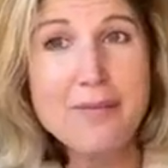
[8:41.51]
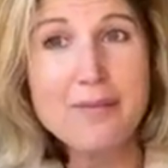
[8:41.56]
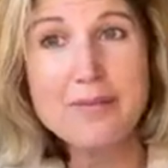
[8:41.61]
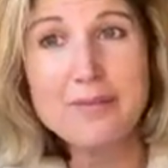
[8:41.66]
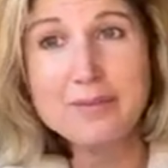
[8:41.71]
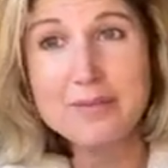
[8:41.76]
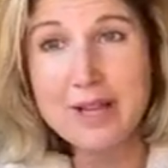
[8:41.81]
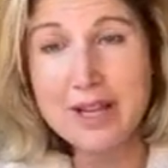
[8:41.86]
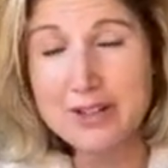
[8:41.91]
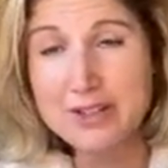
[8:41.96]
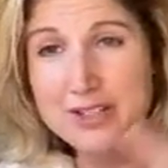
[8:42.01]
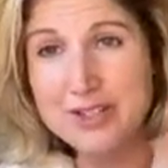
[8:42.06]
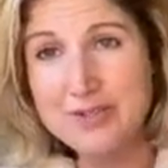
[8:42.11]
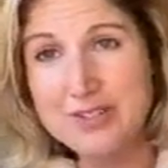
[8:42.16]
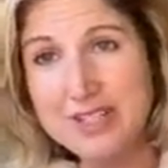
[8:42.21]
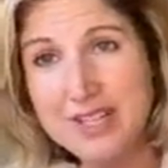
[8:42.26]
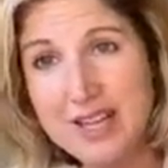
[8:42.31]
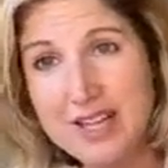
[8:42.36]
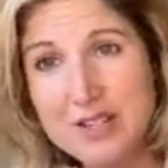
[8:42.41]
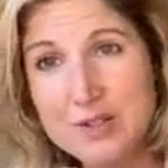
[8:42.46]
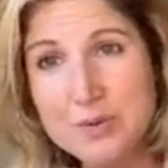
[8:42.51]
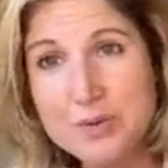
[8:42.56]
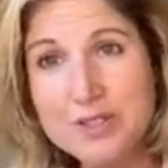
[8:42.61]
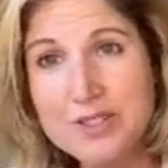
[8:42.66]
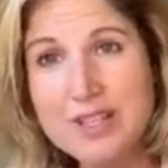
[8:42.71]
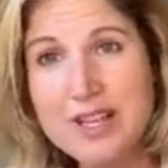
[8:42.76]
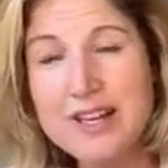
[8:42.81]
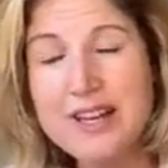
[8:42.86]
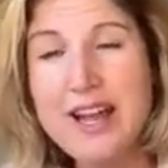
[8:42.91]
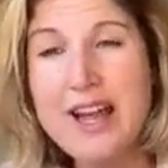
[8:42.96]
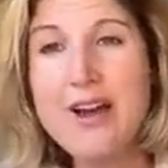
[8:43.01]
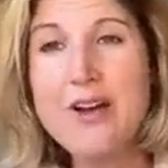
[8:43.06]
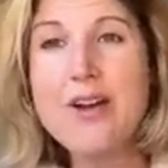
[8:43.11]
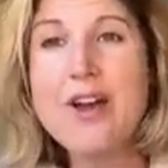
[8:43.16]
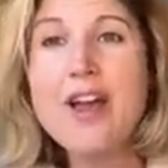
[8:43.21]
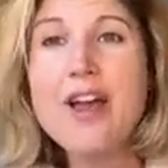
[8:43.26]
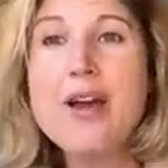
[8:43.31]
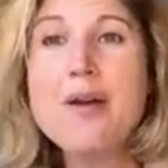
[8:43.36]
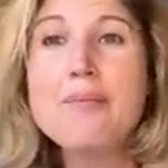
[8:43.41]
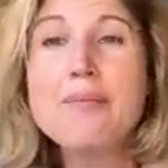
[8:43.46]
letters of intents were sent out,
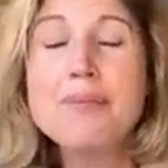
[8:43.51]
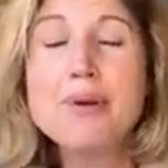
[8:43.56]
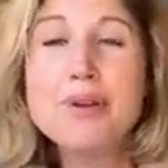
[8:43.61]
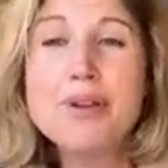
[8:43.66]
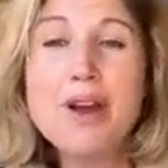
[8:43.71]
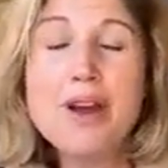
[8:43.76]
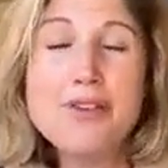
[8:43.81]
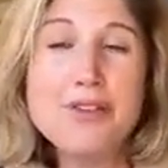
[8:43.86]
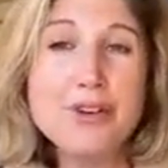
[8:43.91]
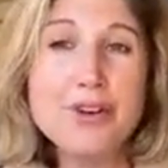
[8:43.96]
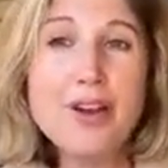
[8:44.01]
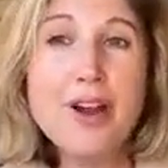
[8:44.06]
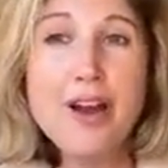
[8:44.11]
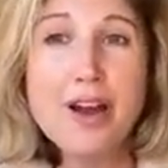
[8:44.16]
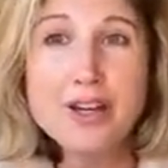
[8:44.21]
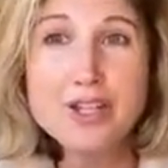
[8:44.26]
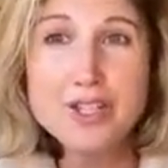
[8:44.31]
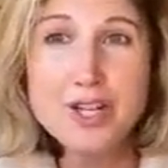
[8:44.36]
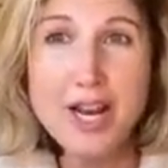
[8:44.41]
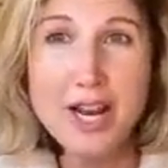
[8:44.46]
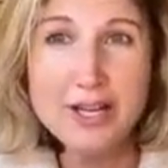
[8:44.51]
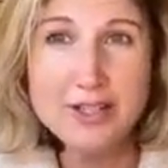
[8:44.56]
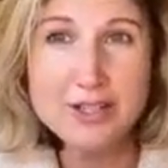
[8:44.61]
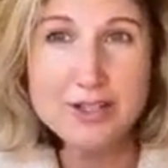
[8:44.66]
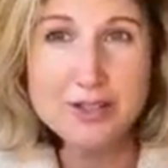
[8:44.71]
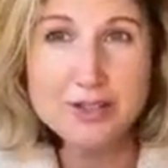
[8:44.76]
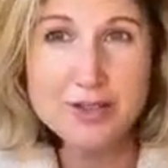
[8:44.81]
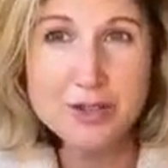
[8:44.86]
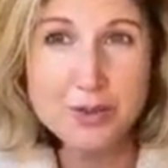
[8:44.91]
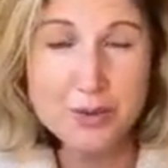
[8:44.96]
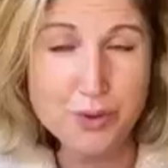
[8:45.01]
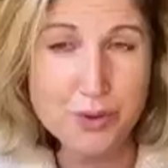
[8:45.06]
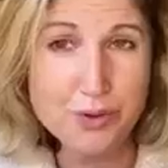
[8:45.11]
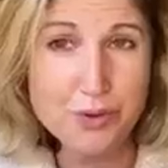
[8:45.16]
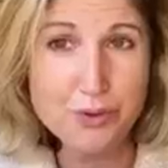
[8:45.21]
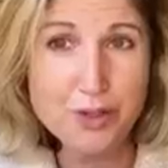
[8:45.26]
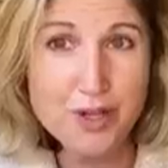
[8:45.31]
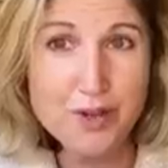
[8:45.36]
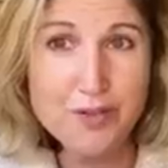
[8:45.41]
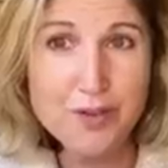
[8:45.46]
put under contract, 2 or
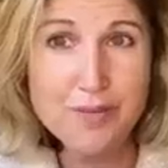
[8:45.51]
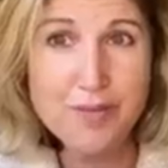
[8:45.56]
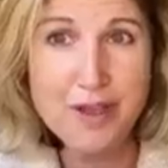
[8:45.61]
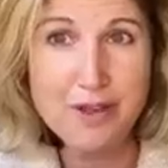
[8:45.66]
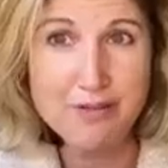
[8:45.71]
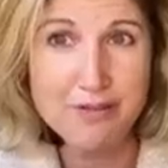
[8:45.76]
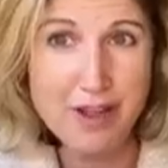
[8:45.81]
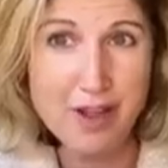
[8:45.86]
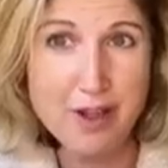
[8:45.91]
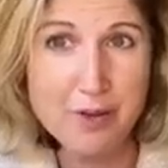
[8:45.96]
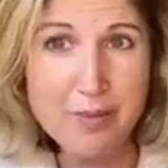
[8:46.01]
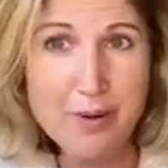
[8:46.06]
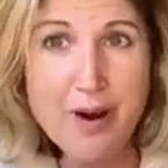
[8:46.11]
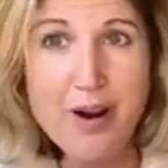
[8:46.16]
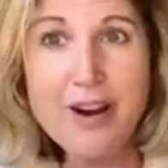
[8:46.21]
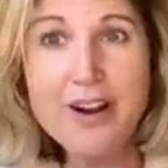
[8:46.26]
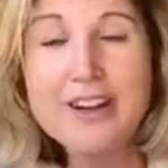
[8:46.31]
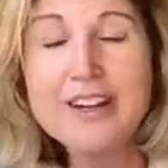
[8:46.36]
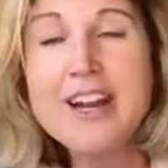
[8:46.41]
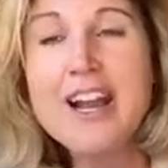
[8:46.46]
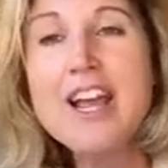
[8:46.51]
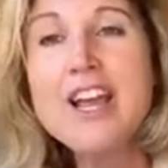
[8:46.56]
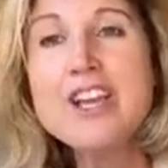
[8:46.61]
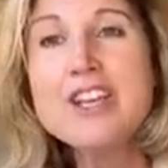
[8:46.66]
3 of them that fell apart.